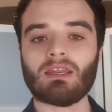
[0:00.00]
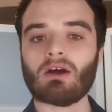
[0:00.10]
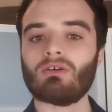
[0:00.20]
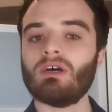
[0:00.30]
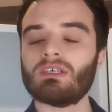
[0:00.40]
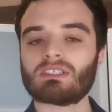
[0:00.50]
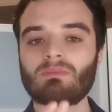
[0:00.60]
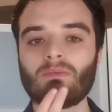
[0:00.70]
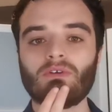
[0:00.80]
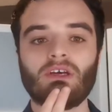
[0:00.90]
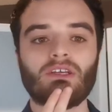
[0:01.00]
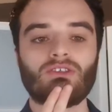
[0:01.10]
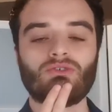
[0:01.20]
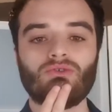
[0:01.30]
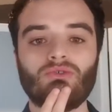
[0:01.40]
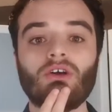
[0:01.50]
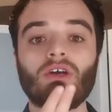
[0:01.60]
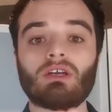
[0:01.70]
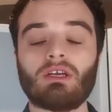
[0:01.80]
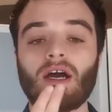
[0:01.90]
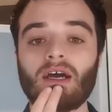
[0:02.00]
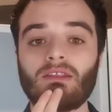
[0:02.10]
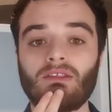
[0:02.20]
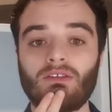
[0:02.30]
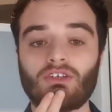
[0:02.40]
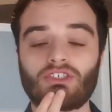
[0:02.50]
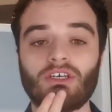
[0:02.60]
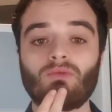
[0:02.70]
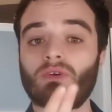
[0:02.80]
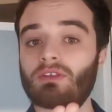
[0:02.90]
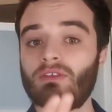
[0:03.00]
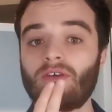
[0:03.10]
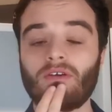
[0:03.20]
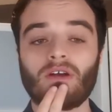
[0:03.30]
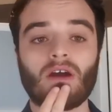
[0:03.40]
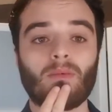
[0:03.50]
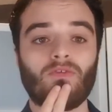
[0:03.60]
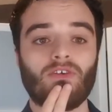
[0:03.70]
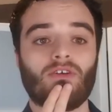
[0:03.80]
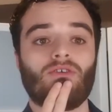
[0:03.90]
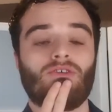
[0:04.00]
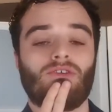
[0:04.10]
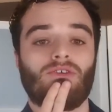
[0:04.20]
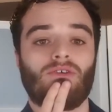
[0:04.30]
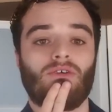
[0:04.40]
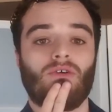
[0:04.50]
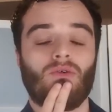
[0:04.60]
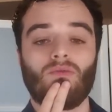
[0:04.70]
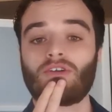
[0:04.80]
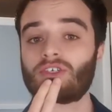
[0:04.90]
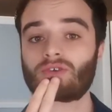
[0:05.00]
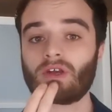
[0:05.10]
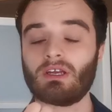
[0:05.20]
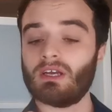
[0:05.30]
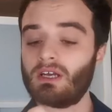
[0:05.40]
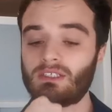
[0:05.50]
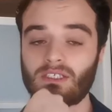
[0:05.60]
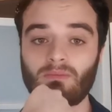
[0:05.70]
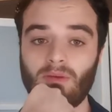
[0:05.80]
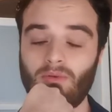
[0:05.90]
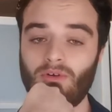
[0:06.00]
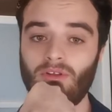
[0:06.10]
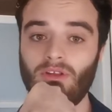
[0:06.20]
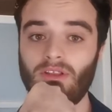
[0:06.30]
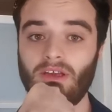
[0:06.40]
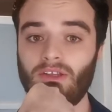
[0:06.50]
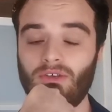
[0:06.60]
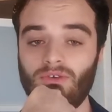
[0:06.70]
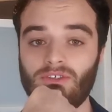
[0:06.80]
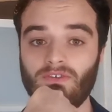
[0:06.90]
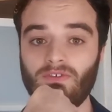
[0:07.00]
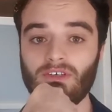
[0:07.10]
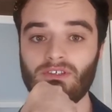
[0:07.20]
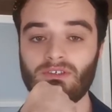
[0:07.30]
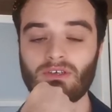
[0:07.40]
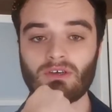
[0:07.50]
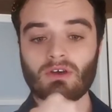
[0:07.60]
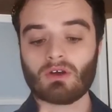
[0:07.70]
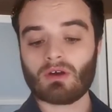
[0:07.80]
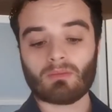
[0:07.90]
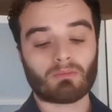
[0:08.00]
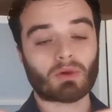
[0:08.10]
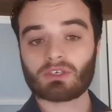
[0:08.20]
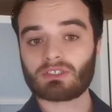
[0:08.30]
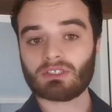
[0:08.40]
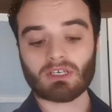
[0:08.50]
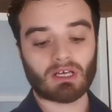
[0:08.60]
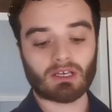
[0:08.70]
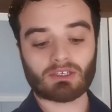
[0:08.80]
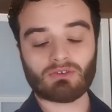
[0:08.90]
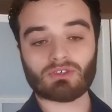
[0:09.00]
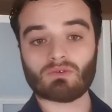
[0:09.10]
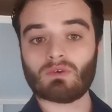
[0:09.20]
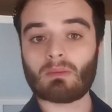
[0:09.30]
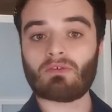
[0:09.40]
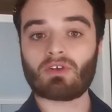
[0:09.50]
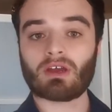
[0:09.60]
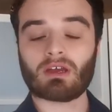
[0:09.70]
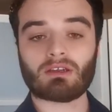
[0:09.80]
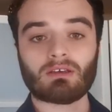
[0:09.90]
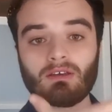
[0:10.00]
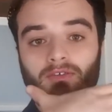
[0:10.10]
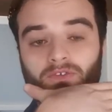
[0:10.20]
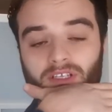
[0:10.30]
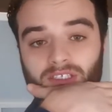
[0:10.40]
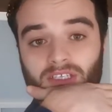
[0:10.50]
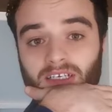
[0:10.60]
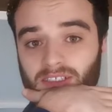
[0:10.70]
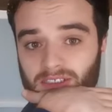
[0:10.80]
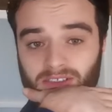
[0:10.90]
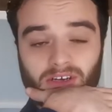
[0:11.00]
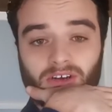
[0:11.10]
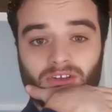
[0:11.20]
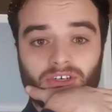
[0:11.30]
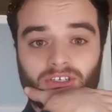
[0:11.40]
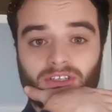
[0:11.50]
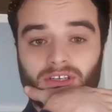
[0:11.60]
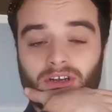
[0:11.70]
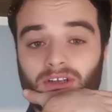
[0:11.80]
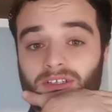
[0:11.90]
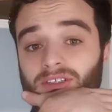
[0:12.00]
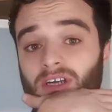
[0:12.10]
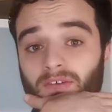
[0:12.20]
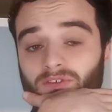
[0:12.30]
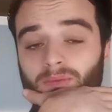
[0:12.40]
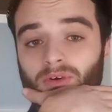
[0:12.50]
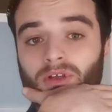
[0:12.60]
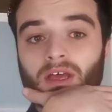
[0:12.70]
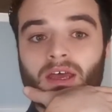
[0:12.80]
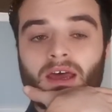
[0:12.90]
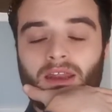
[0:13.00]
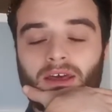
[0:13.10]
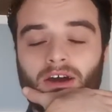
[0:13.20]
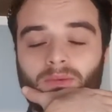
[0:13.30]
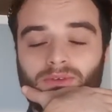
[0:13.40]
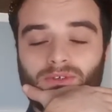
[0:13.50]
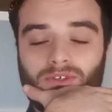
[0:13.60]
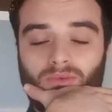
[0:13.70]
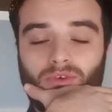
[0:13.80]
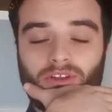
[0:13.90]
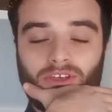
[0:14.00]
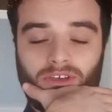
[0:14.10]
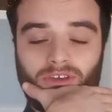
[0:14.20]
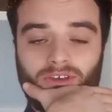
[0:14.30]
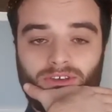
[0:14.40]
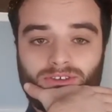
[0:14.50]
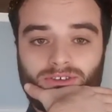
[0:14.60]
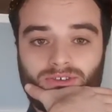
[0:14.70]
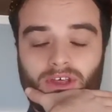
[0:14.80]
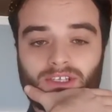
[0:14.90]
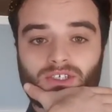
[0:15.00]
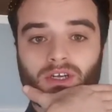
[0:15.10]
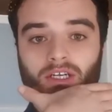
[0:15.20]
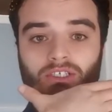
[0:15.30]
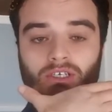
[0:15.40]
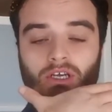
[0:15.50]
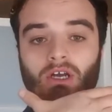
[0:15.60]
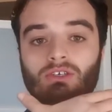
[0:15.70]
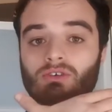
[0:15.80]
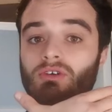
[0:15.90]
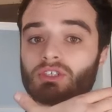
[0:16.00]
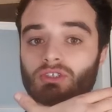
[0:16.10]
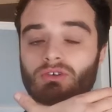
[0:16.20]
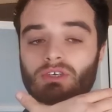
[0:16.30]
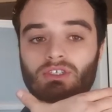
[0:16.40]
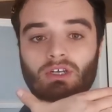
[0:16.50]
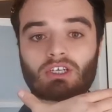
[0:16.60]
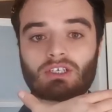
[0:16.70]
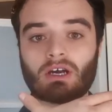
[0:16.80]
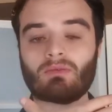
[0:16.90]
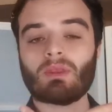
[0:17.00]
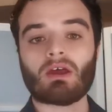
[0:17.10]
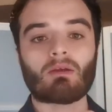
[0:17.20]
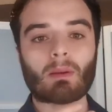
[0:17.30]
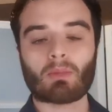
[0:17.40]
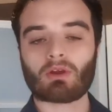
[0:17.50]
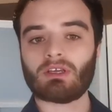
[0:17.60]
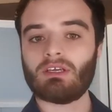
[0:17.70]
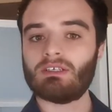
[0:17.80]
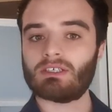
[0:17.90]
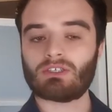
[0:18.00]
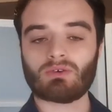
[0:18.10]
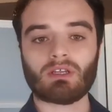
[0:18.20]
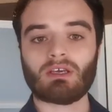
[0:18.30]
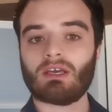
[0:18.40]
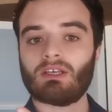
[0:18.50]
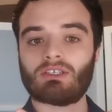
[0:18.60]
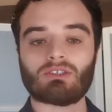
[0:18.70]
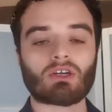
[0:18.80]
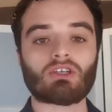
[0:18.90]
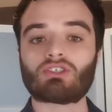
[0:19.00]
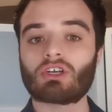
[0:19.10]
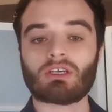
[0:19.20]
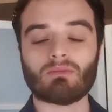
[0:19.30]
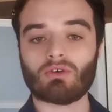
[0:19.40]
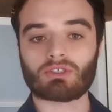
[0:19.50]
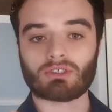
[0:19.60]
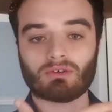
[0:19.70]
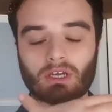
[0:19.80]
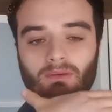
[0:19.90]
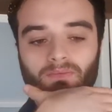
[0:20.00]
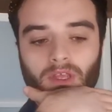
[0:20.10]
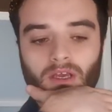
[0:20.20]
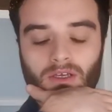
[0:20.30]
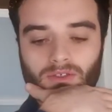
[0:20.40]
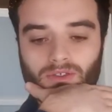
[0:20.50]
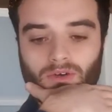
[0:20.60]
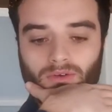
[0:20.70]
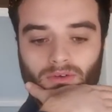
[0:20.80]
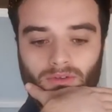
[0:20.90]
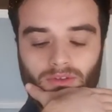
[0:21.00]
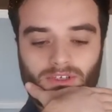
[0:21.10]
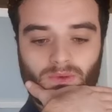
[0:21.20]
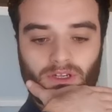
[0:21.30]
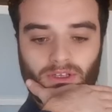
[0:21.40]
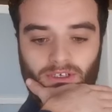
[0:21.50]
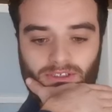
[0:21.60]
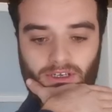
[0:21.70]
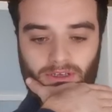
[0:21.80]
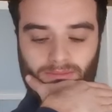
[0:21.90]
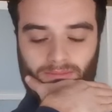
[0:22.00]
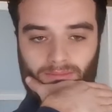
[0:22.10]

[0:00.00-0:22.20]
Now, some people like to guide their chin with a couple fingers, which is great. Some people like to use a fist. Personally, I like to use the web of your hand. It fits nice and snug on your chin there, it's comfortable, and it helps you to really ease into that stretch. So I'm going to show you the stretch now. Remember, ease into it, it's not a jerky motion, okay? So this is what it looks like.